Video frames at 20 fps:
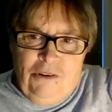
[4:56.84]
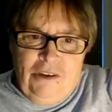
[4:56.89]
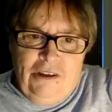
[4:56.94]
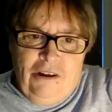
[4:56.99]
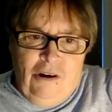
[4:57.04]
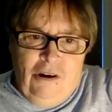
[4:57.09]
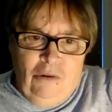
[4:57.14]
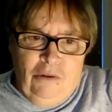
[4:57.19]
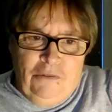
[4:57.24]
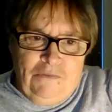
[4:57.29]

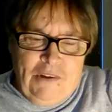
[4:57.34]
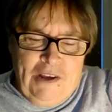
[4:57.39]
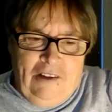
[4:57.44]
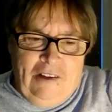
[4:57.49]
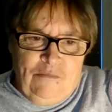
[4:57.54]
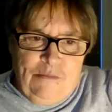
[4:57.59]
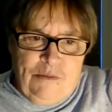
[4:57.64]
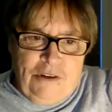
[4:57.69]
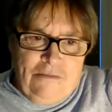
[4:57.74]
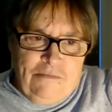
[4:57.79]
whole of
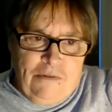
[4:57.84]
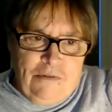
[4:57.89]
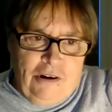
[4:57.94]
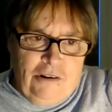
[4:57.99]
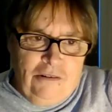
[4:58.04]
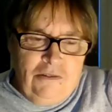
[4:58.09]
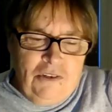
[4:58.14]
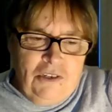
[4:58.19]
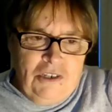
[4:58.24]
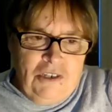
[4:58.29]
government
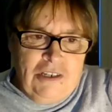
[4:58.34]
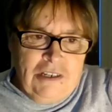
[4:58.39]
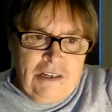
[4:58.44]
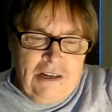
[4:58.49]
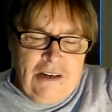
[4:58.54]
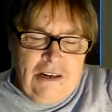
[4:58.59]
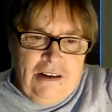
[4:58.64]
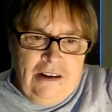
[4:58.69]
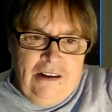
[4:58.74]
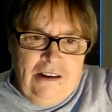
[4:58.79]
approach
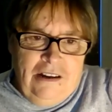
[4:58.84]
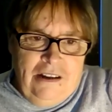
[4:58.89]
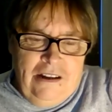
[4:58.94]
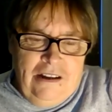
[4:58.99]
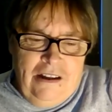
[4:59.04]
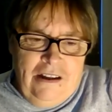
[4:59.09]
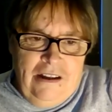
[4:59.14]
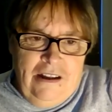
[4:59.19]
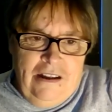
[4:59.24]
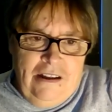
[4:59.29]

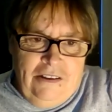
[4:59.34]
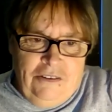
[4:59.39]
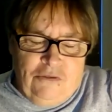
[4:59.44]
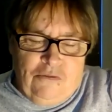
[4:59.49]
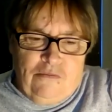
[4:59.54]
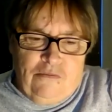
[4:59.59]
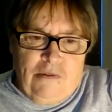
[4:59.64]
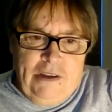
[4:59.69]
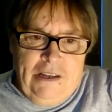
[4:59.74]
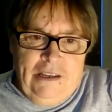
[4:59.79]
is
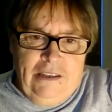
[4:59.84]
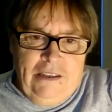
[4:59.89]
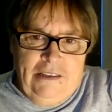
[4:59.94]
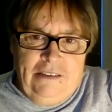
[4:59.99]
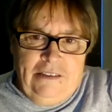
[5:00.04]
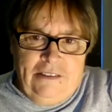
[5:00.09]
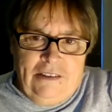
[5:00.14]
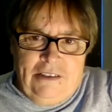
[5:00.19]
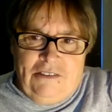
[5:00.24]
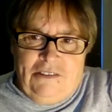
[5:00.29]

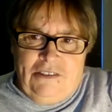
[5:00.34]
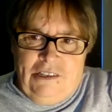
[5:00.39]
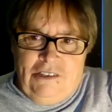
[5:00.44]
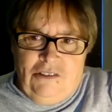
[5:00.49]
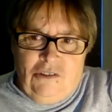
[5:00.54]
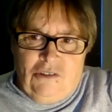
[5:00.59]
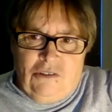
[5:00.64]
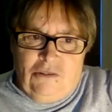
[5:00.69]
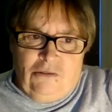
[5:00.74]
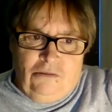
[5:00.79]
really
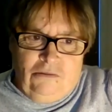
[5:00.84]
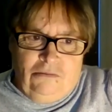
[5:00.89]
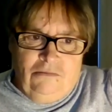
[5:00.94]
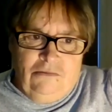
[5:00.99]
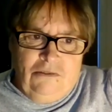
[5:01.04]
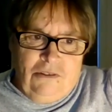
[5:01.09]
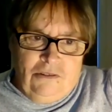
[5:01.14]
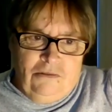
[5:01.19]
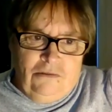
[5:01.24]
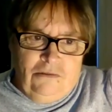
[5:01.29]
essential
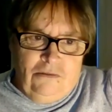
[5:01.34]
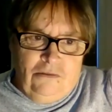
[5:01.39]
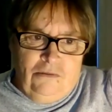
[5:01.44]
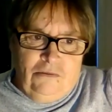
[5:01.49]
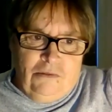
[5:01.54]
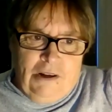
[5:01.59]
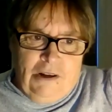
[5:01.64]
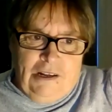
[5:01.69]
to